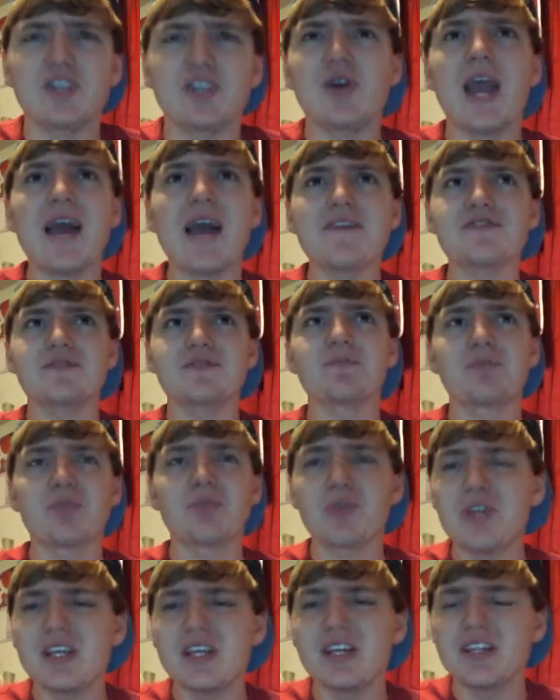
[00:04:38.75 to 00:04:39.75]
You have some
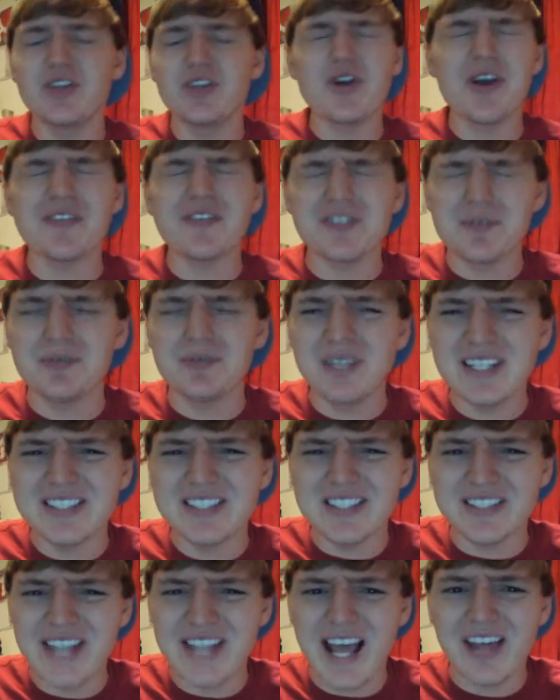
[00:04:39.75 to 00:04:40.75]
pretty you have some
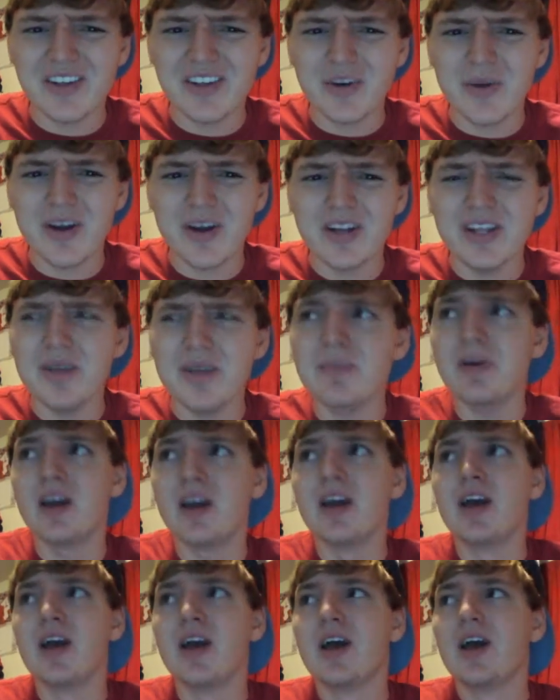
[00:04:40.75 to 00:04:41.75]
decent talent around him,